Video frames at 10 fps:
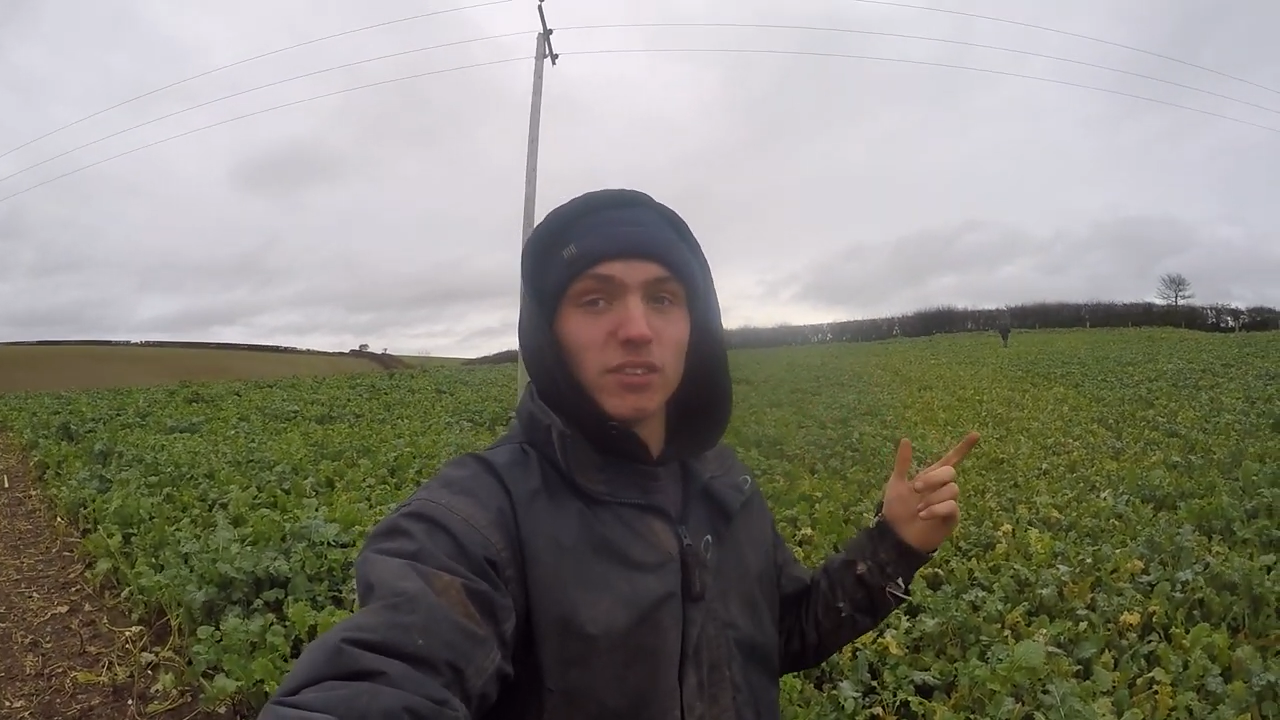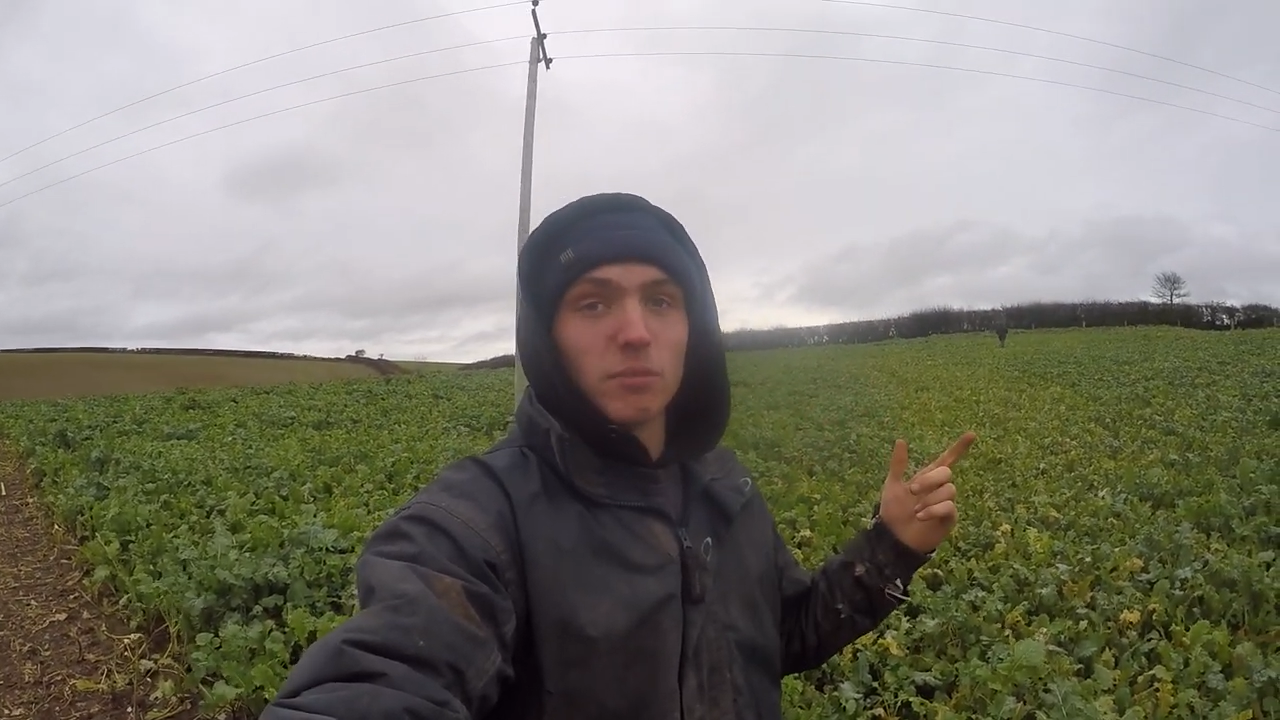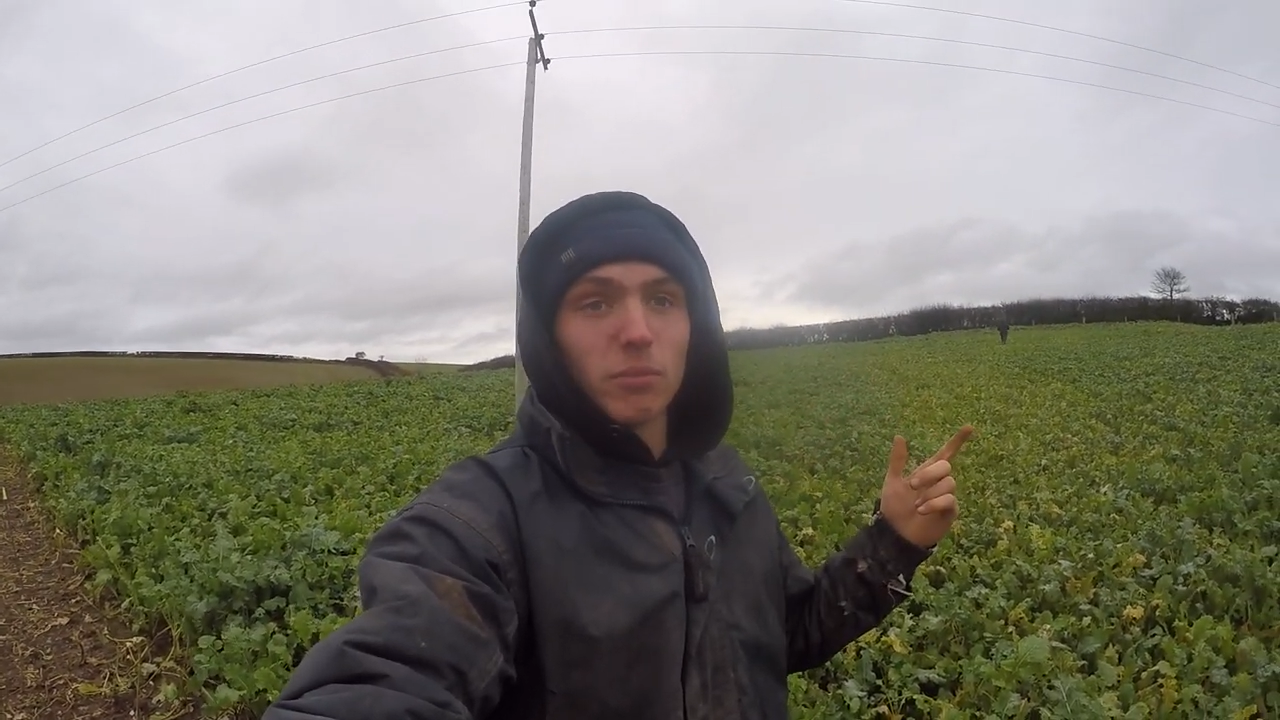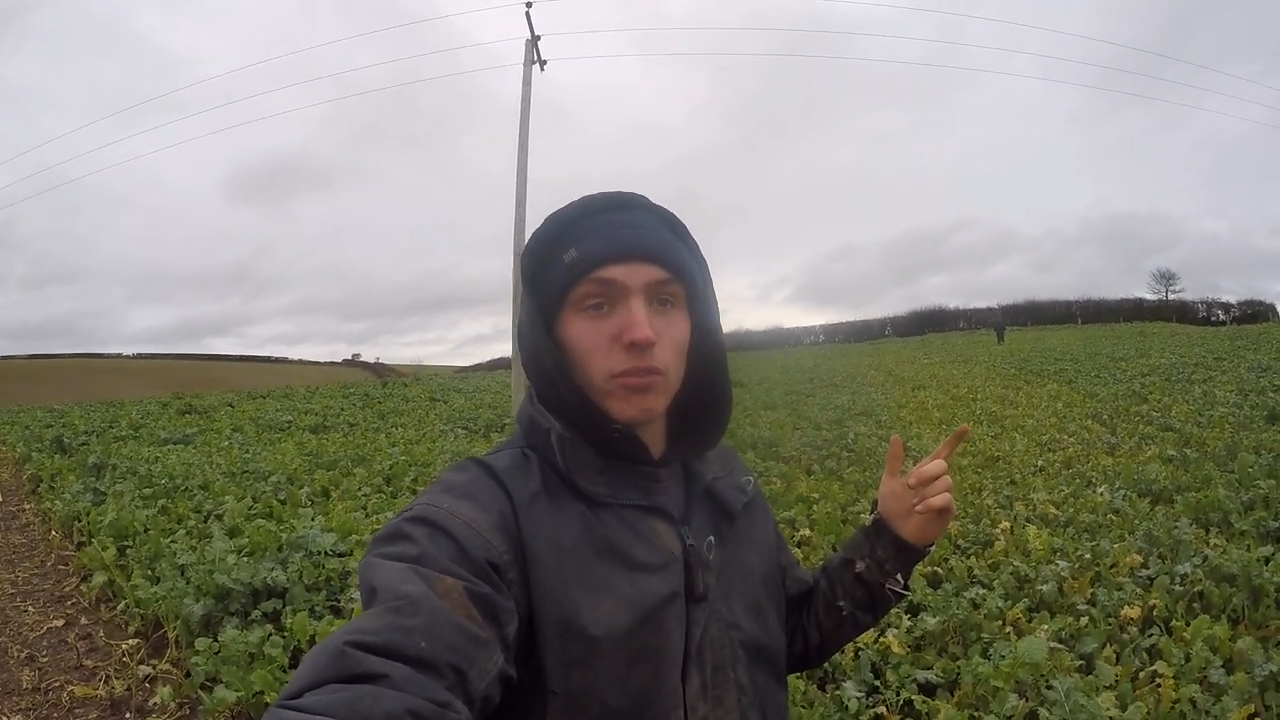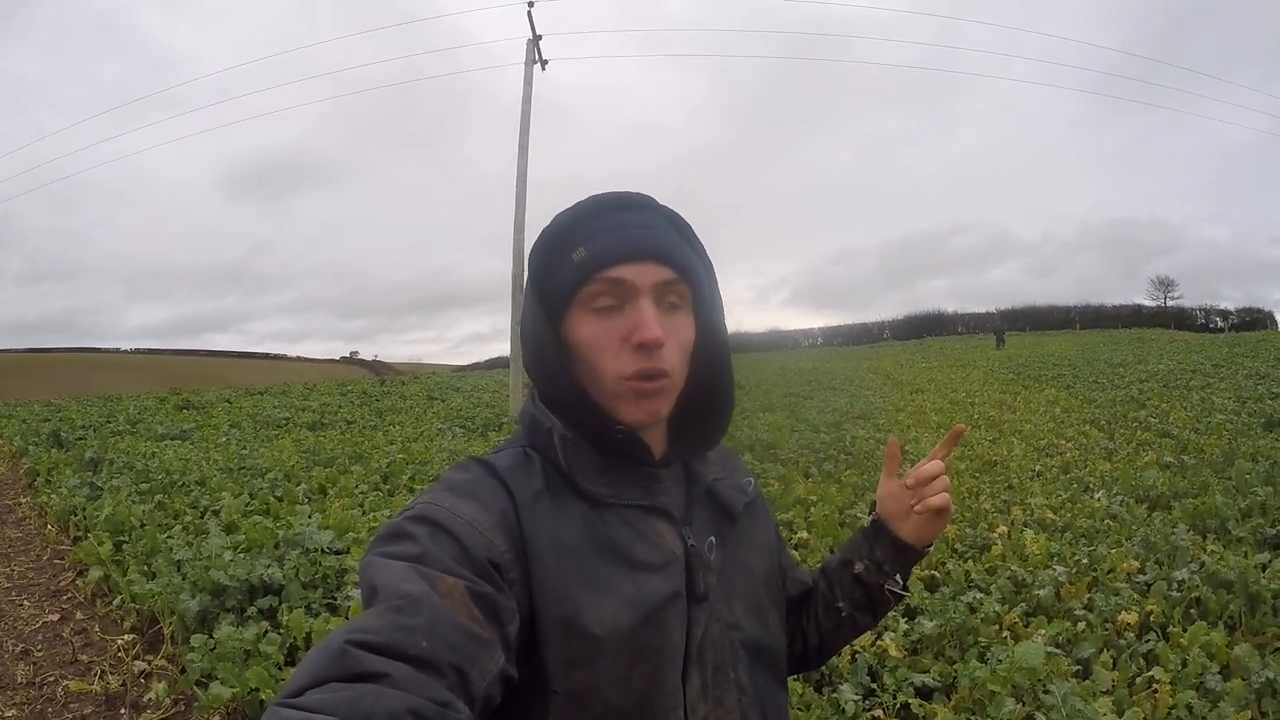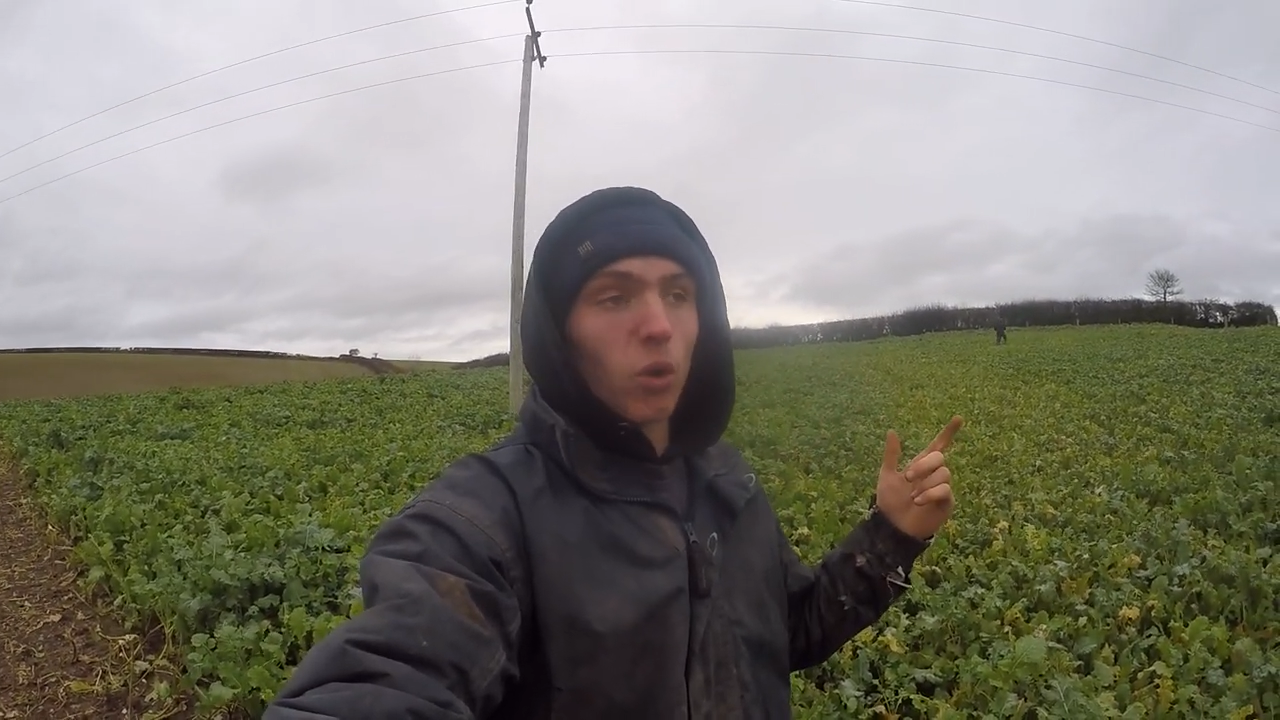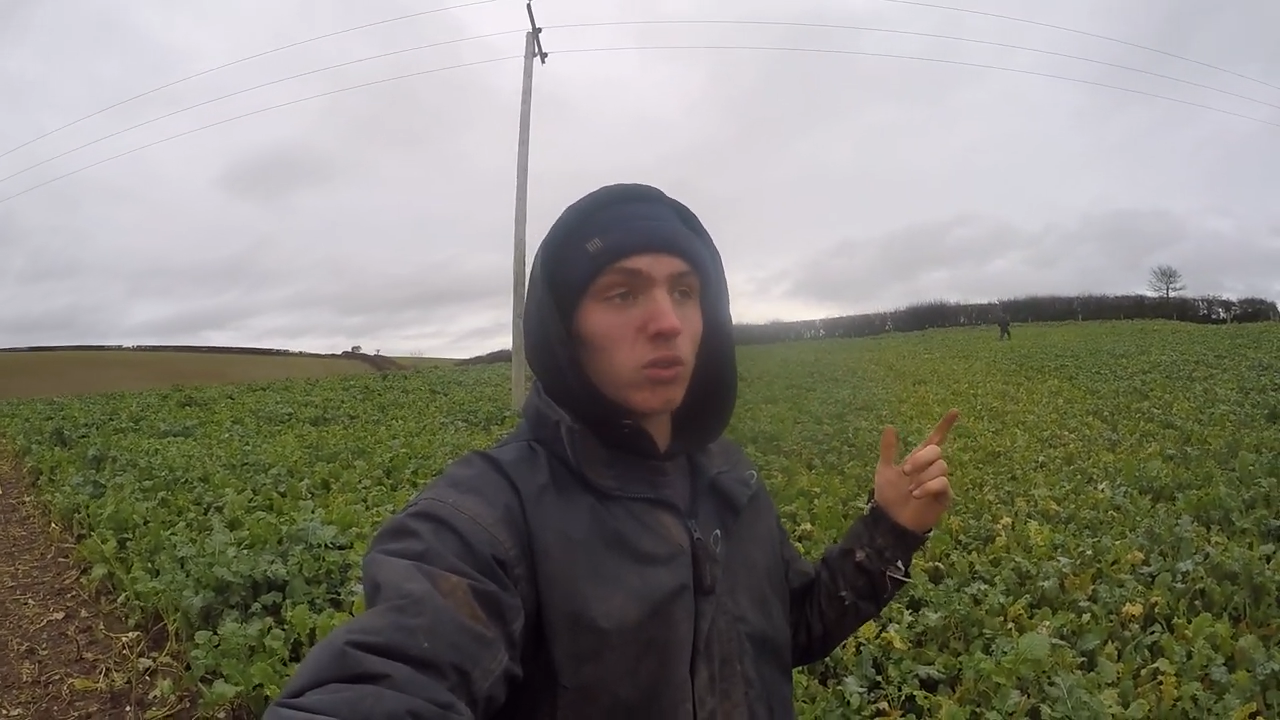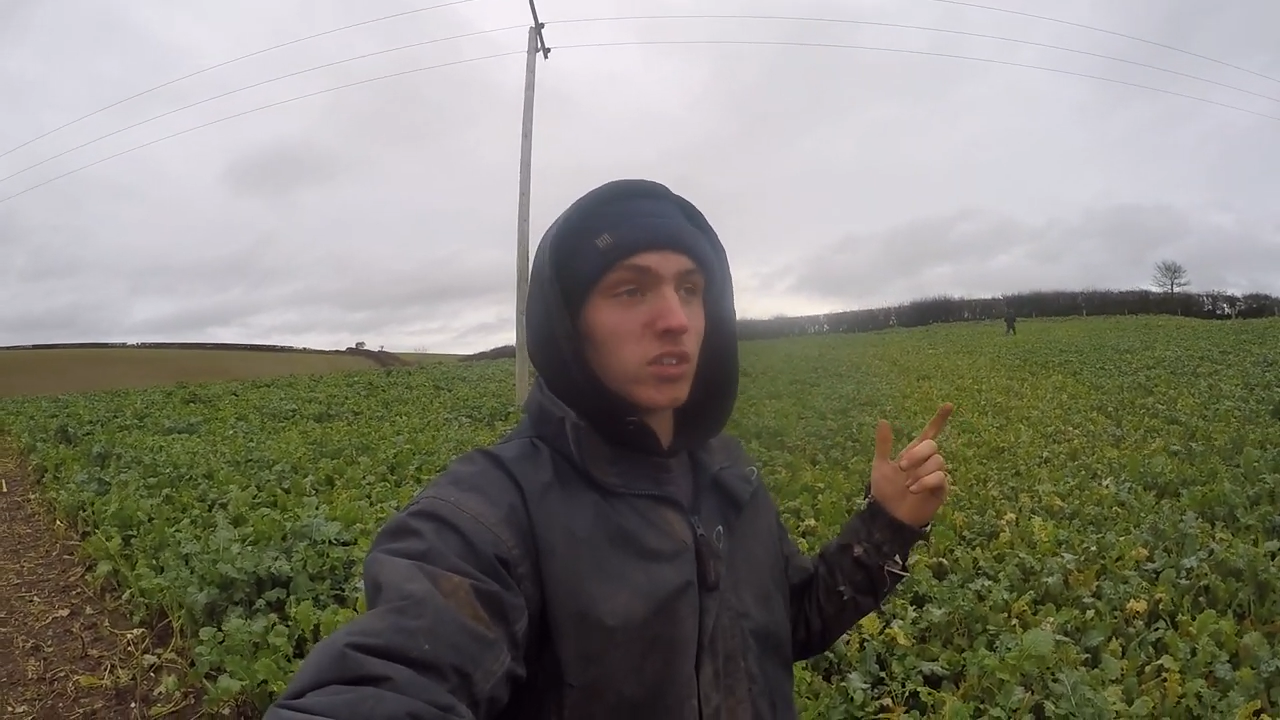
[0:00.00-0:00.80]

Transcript: seen before,